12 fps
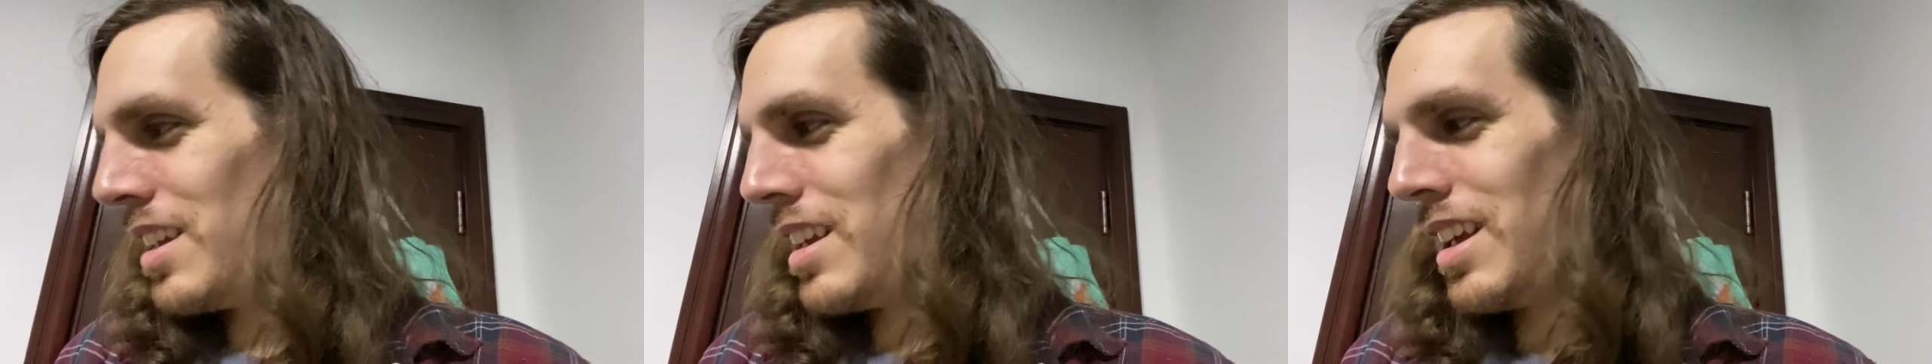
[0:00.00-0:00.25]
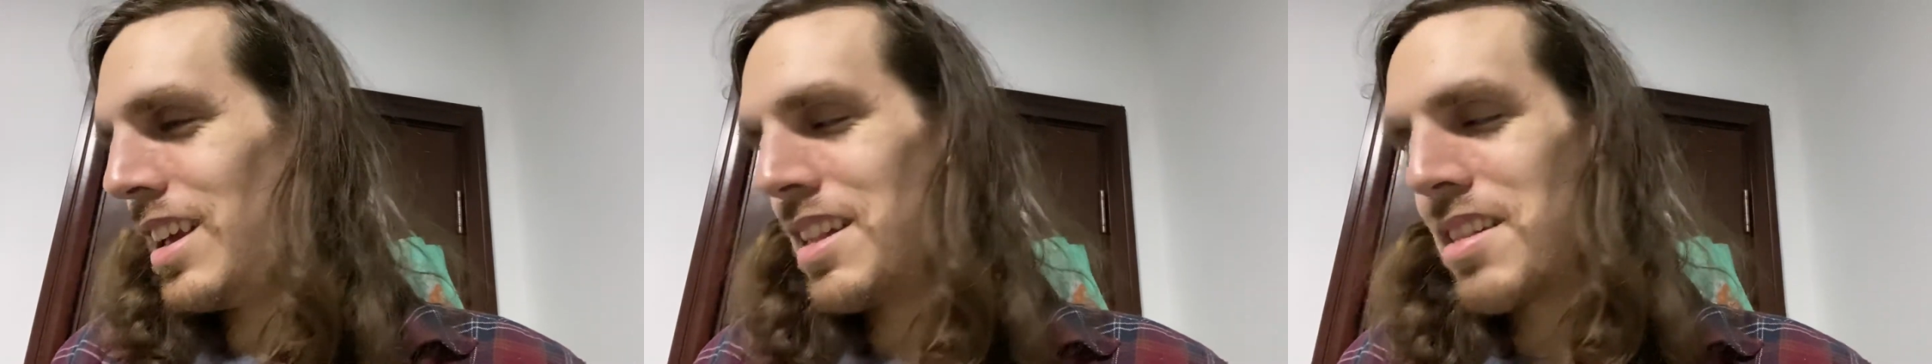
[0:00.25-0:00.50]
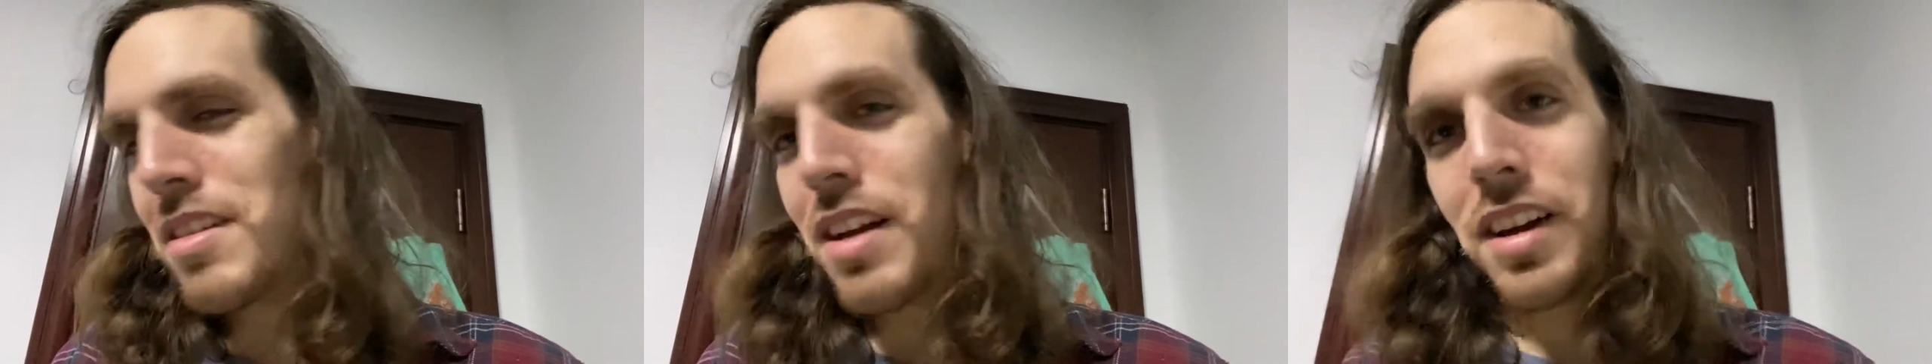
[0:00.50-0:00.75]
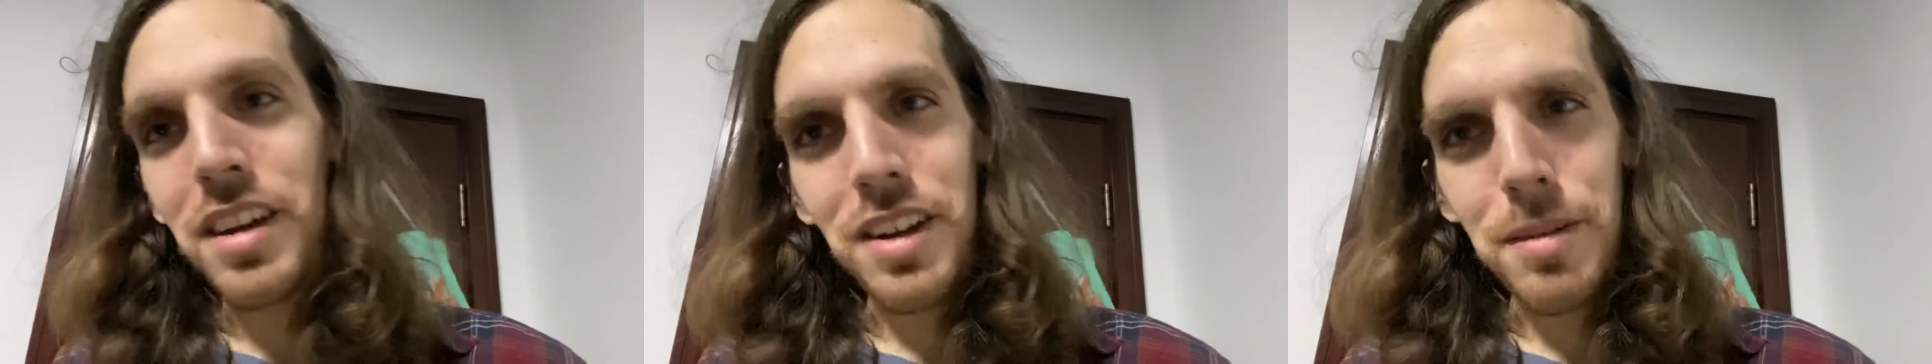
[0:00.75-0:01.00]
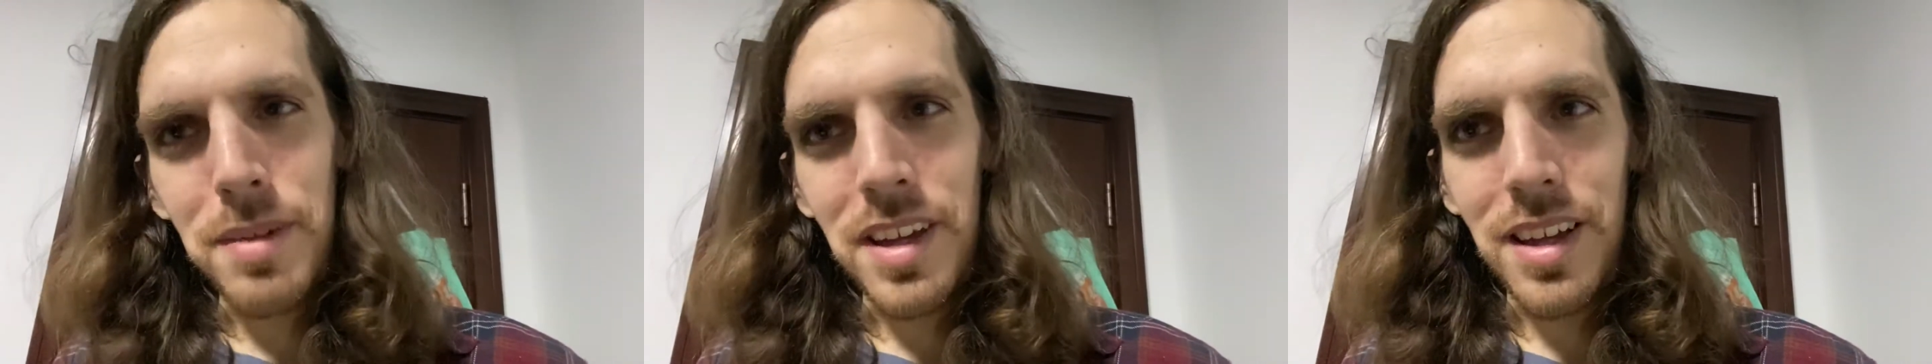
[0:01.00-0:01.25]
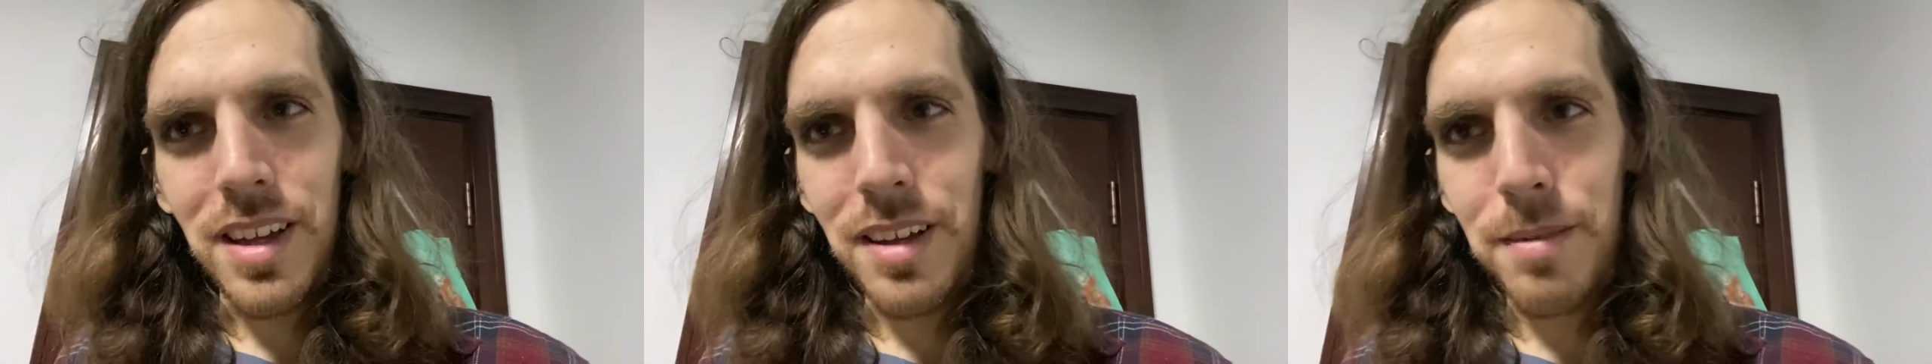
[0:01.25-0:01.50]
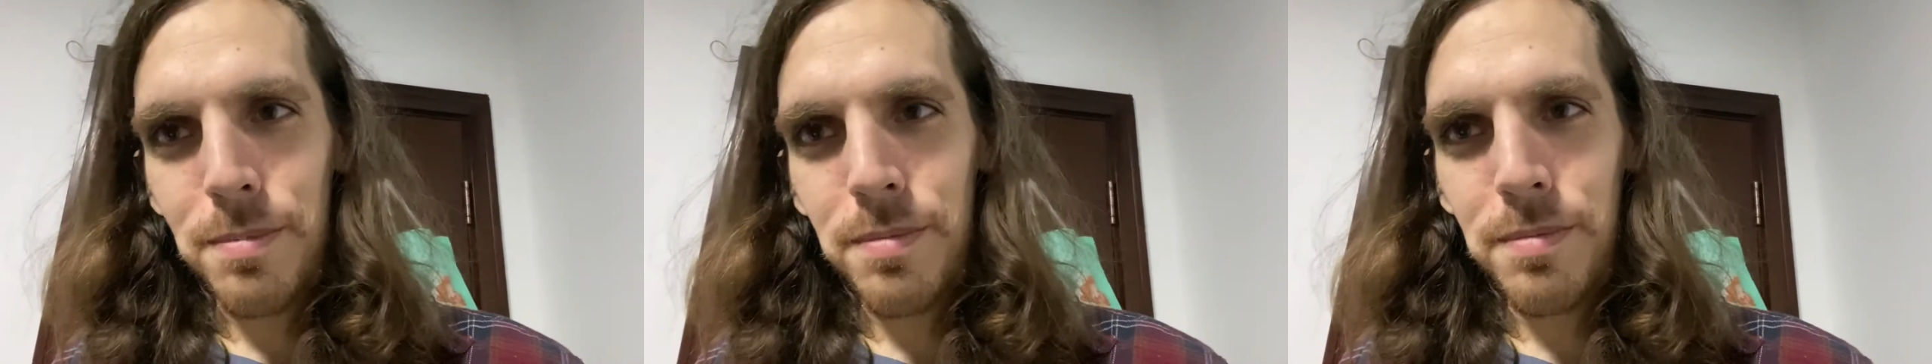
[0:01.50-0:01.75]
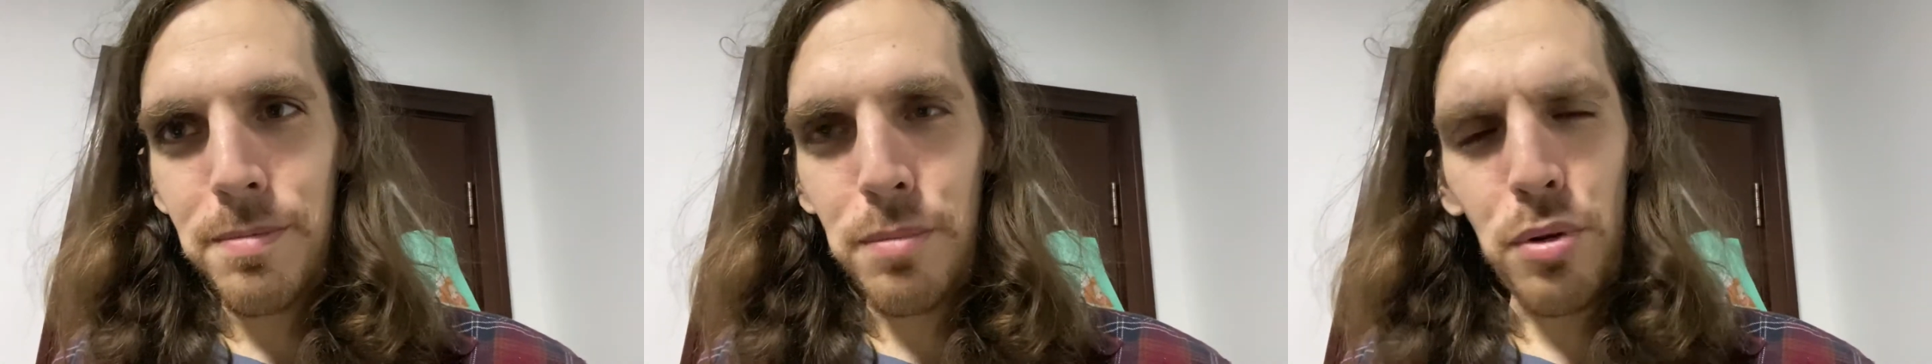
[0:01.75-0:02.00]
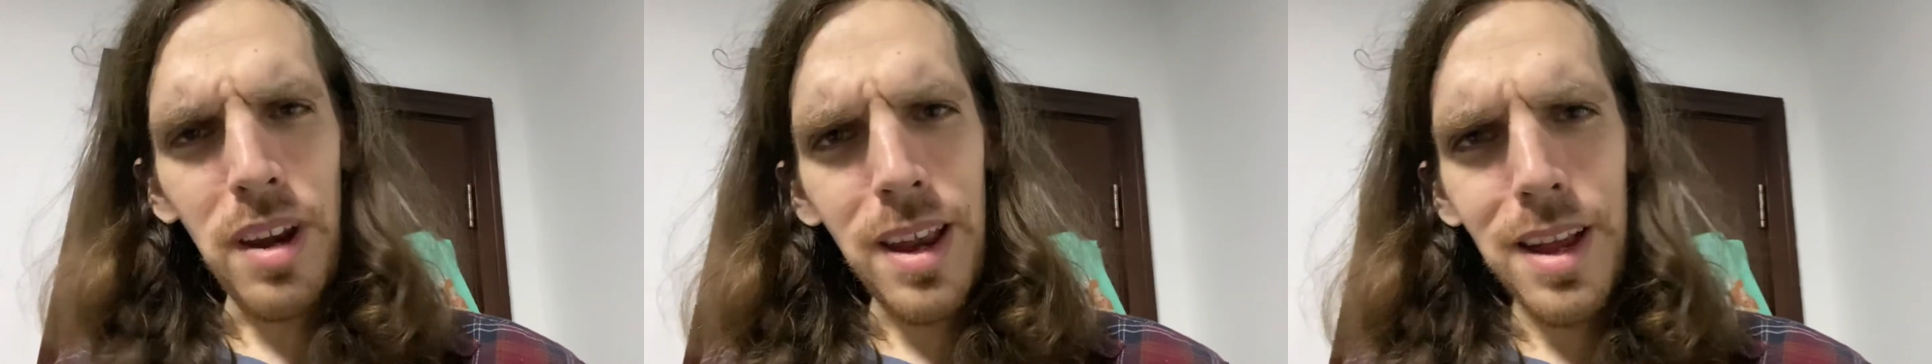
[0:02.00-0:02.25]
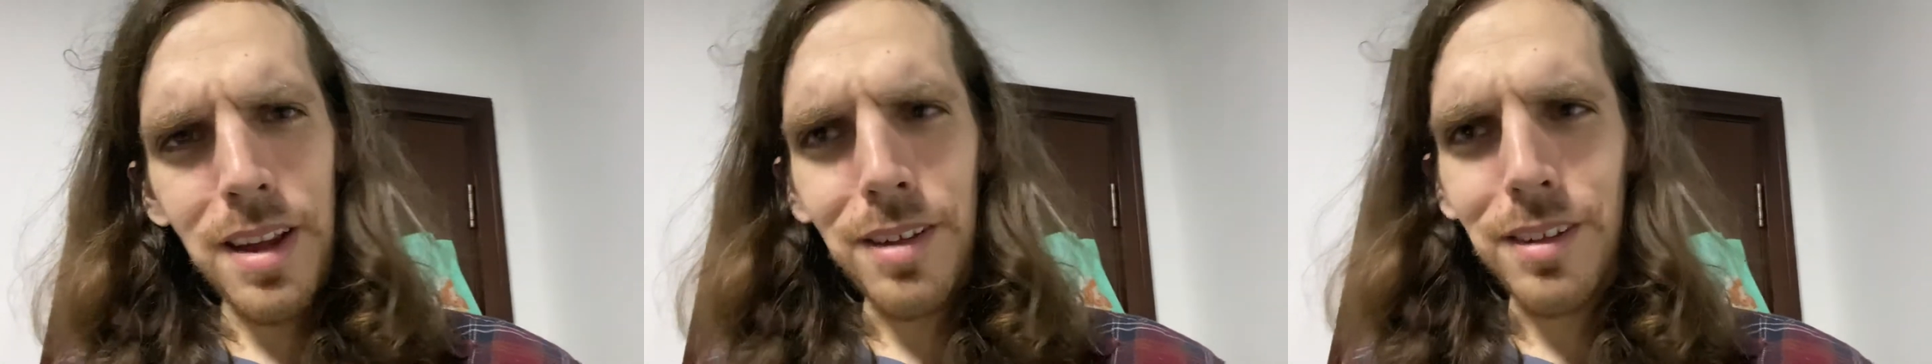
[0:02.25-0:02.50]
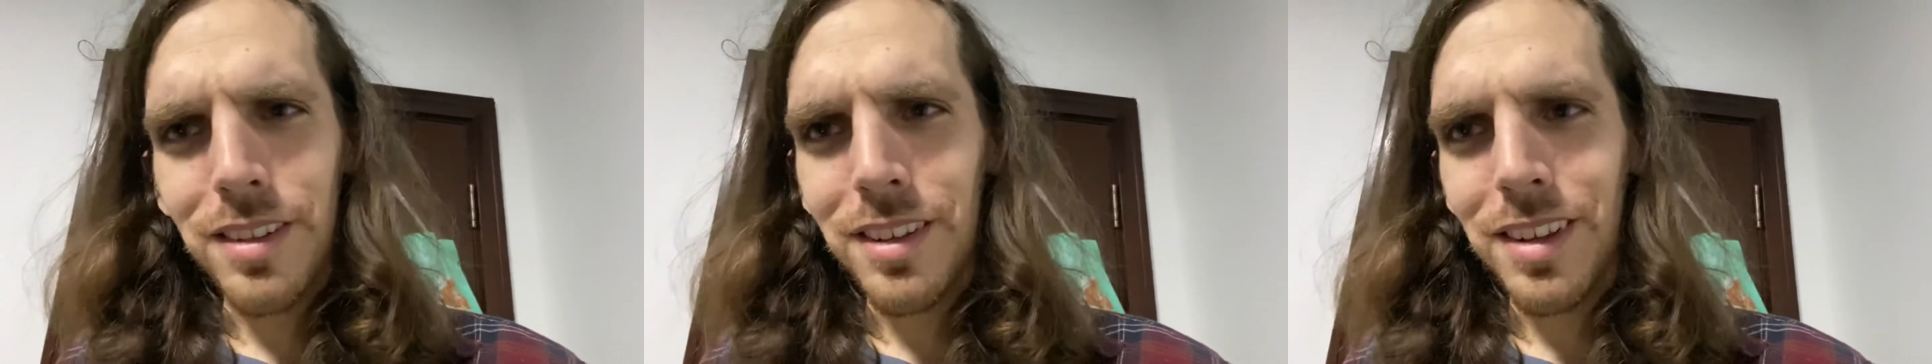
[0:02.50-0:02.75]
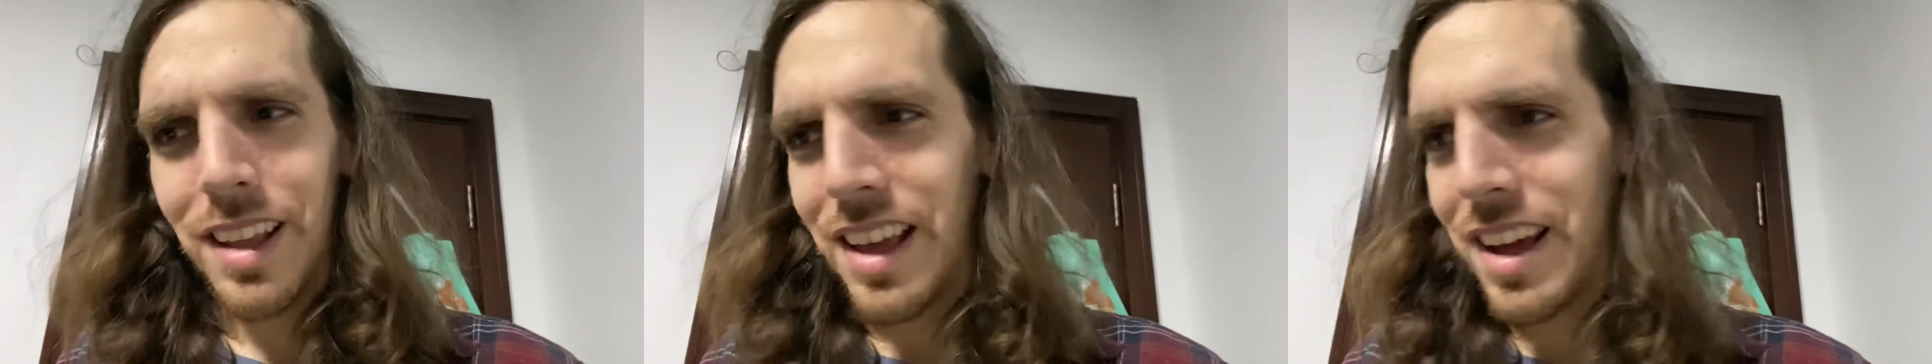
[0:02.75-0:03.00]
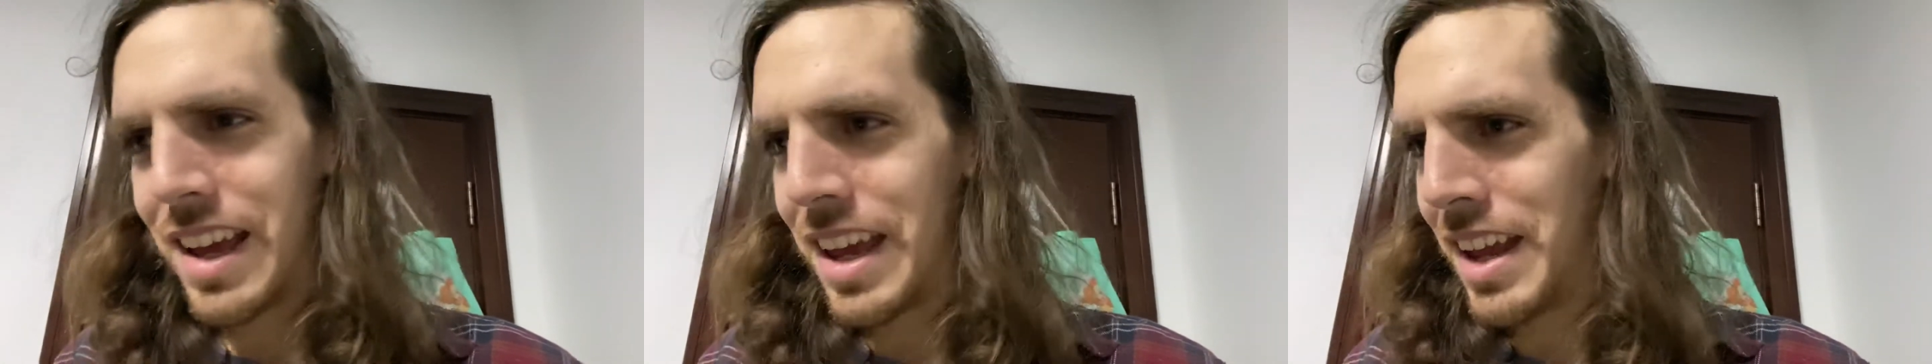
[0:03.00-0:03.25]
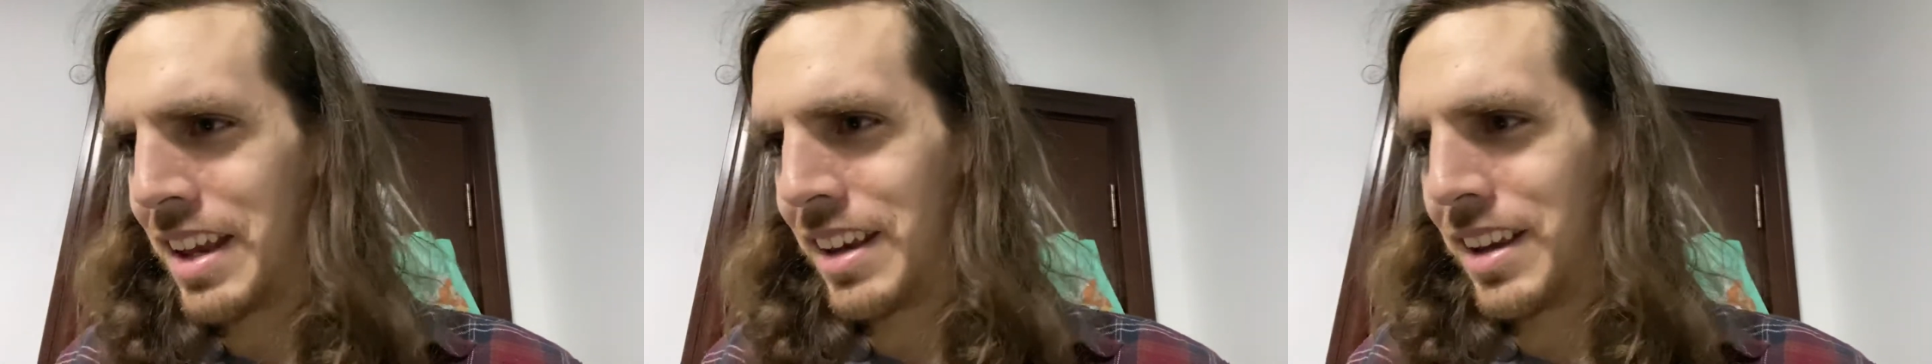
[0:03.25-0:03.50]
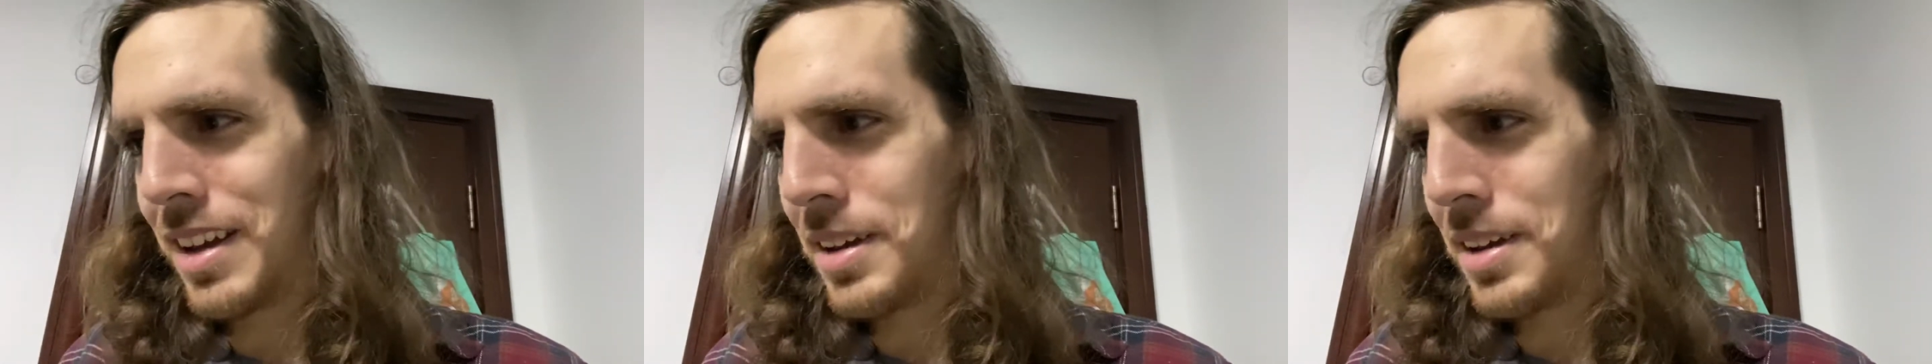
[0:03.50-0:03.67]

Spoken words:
it's not gonna be pretty. And